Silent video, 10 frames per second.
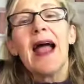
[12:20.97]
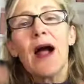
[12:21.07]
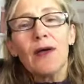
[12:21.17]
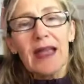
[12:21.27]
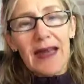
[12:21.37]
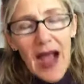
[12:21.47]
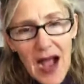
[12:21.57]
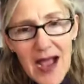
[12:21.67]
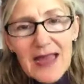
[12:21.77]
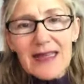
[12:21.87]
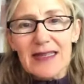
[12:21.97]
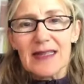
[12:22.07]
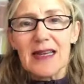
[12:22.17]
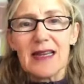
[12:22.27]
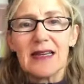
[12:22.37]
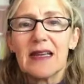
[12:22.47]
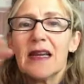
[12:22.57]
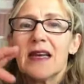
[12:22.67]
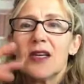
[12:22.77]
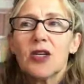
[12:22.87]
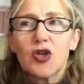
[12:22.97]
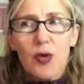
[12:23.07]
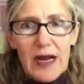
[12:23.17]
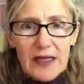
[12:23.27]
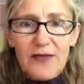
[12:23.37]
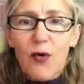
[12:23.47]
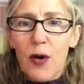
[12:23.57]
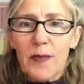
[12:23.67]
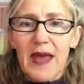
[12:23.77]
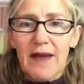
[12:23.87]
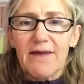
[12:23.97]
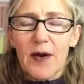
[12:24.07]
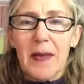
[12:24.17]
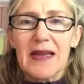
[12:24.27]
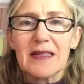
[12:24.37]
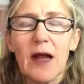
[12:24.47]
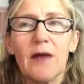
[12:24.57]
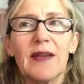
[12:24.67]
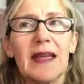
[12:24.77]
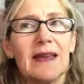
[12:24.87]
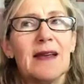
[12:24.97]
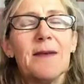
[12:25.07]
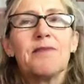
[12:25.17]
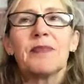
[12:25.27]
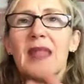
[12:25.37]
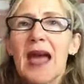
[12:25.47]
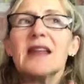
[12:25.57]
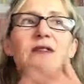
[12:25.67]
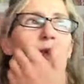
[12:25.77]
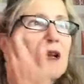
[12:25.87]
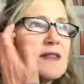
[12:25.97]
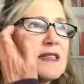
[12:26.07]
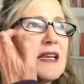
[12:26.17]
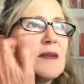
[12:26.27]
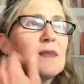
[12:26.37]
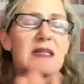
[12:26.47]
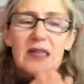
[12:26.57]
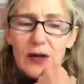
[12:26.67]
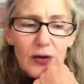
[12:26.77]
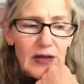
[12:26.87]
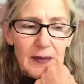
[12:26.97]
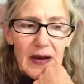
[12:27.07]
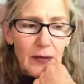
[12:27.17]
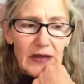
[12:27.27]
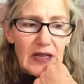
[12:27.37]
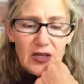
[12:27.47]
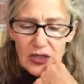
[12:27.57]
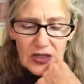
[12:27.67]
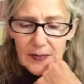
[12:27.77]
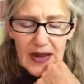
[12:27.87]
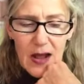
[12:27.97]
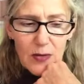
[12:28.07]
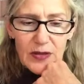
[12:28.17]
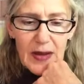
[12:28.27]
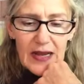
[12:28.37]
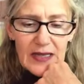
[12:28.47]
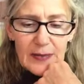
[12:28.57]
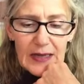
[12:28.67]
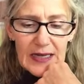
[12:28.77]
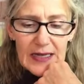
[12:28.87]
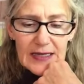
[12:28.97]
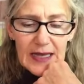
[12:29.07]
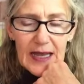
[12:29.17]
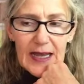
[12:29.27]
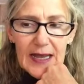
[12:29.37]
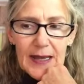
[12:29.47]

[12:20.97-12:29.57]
And how can I seek to transform that for myself? And that is what I've seen, particularly in my relationship now with my husband, is